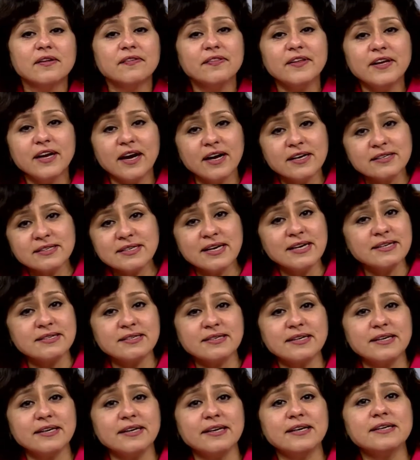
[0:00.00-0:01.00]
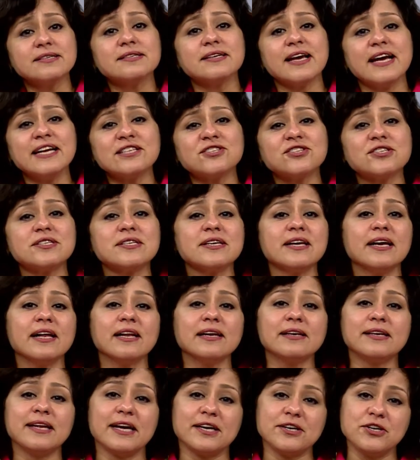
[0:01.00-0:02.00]
The assessee is
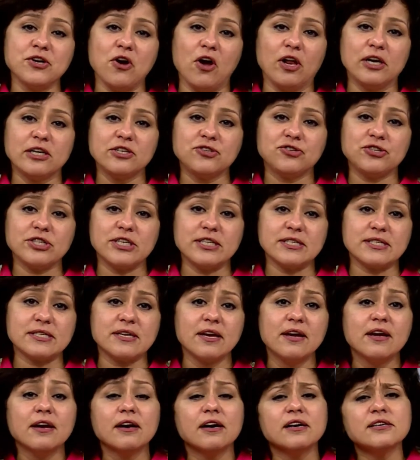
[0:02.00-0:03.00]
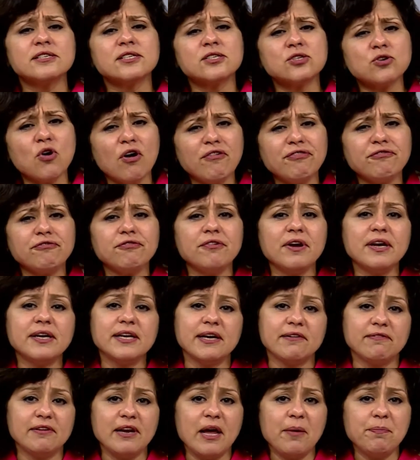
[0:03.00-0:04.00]
HCL Technologies, a software
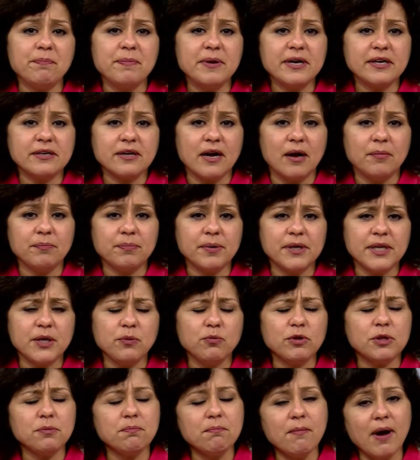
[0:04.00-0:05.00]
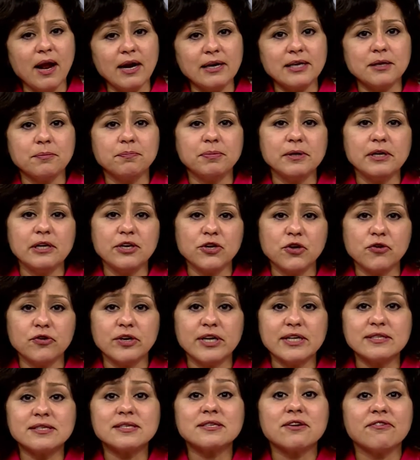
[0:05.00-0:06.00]
development company with multiple
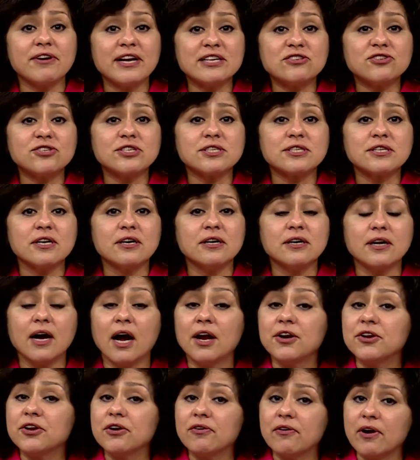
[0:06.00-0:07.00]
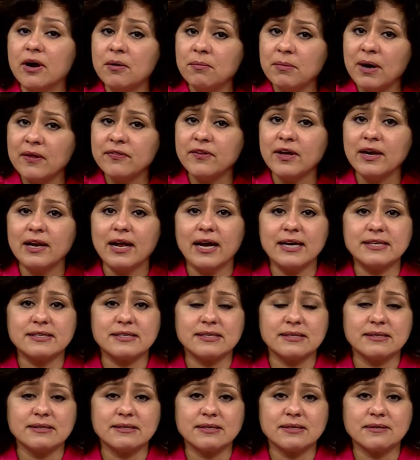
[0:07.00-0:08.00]
units registered under a mother
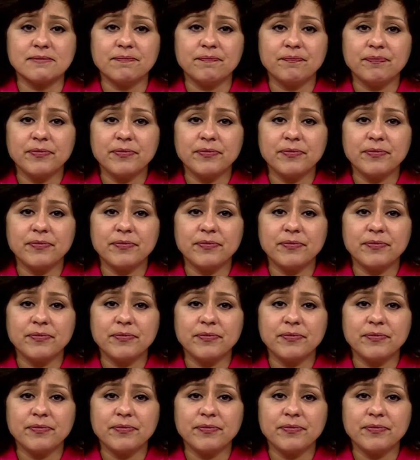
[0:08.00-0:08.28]
license.